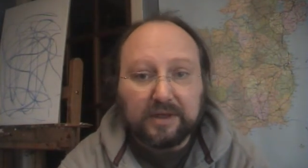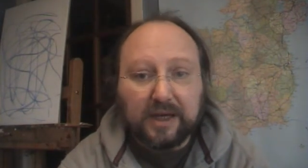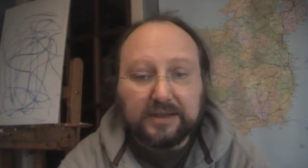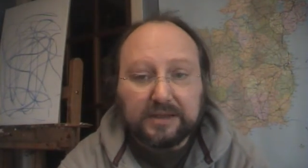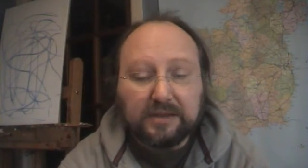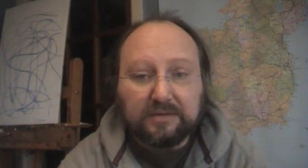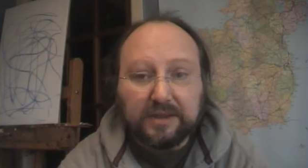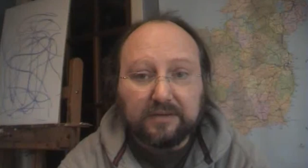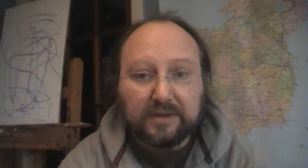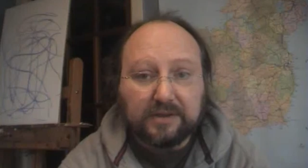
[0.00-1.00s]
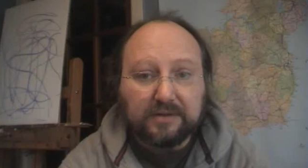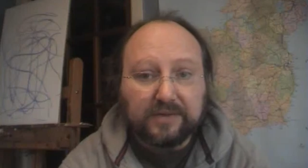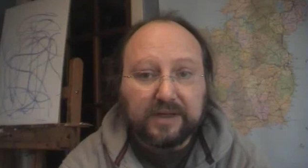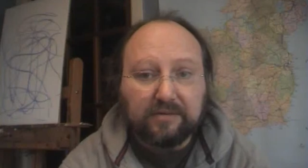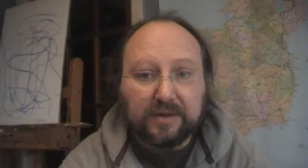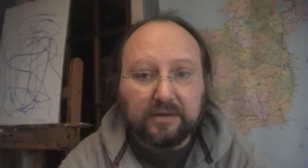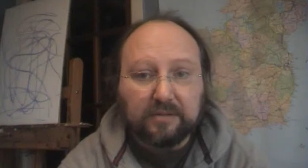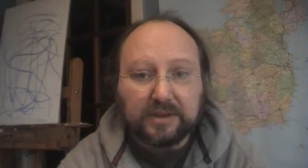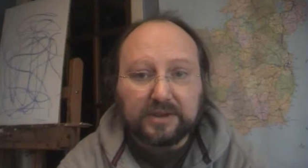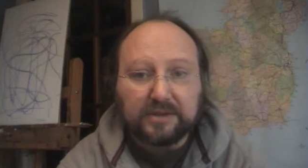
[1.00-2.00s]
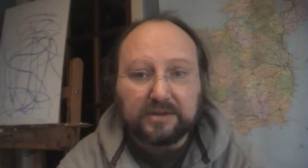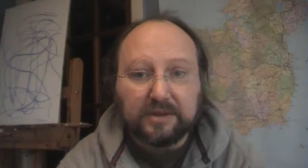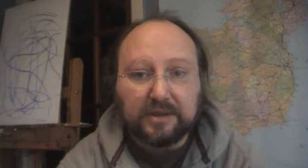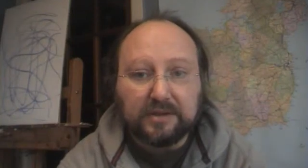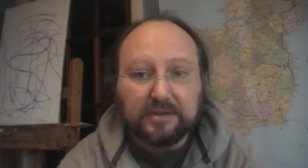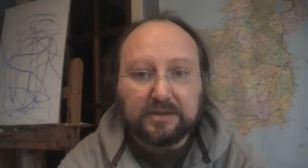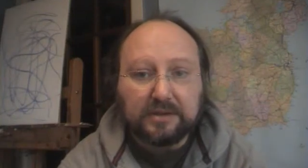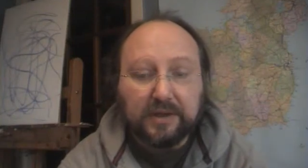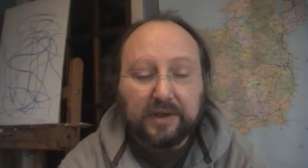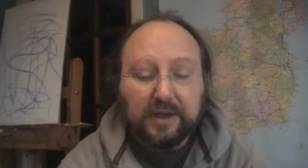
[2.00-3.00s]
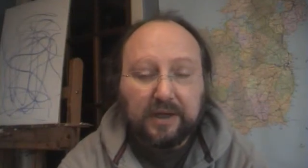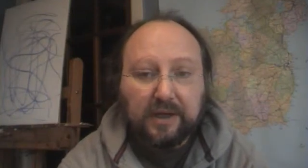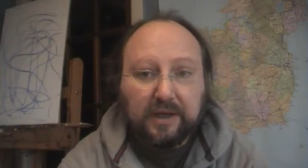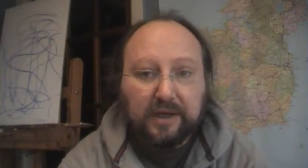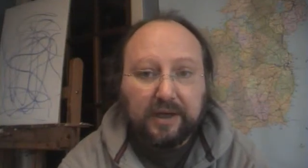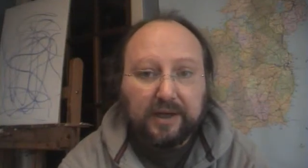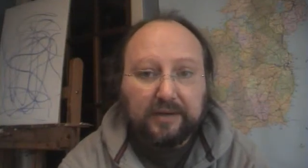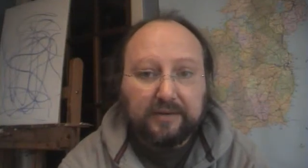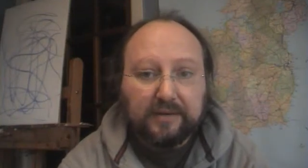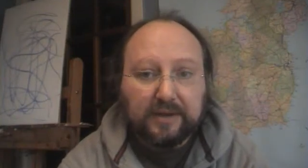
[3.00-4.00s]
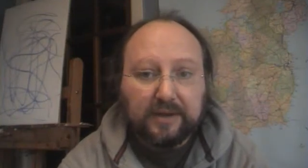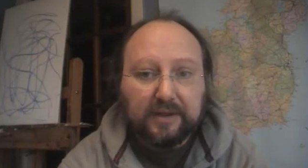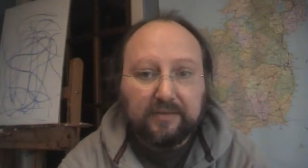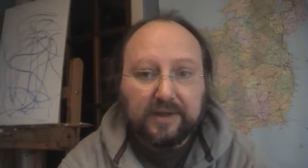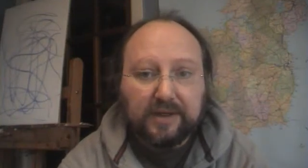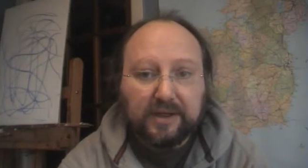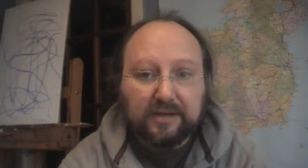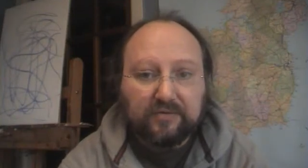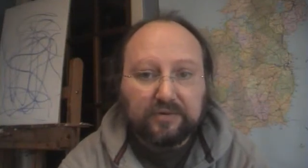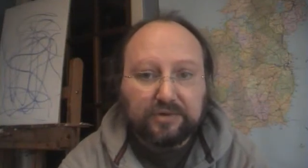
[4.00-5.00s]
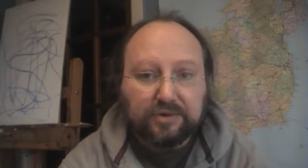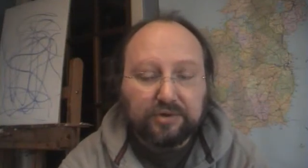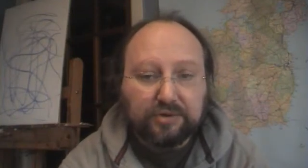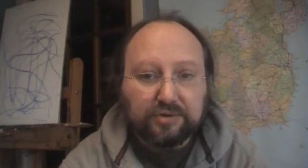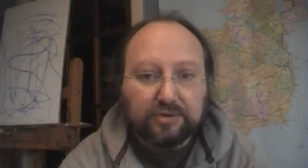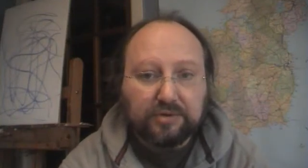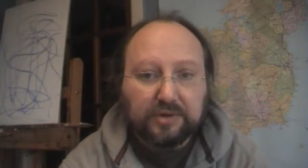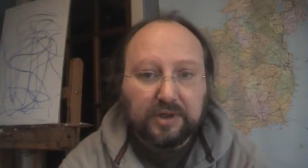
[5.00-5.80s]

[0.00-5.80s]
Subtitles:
I still think that it's a very valuable exercise, and very helpful to